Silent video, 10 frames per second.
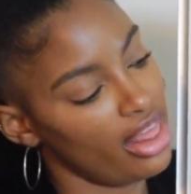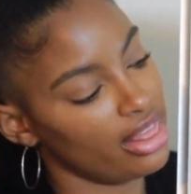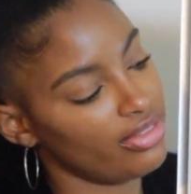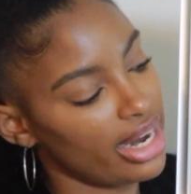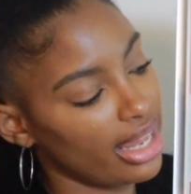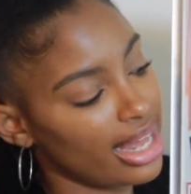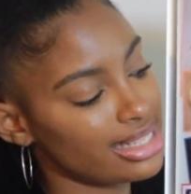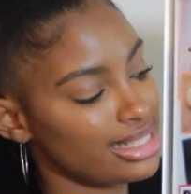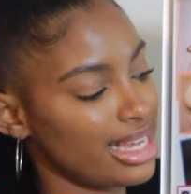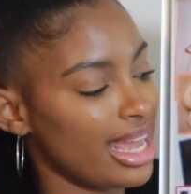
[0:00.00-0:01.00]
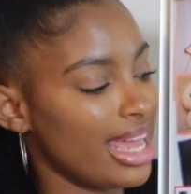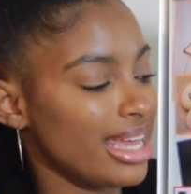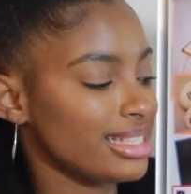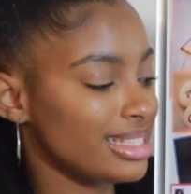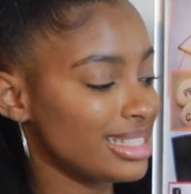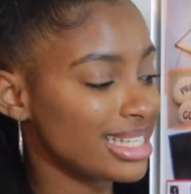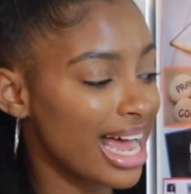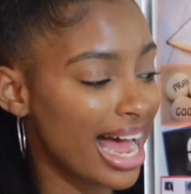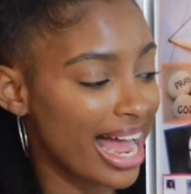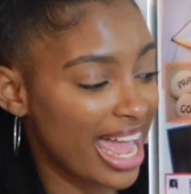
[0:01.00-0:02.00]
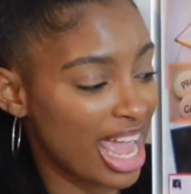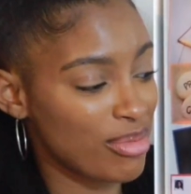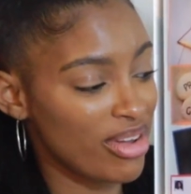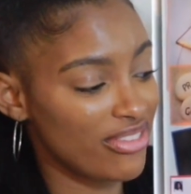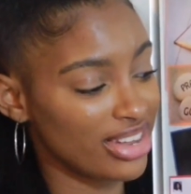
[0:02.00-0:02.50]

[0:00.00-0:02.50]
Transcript: The very last thing is time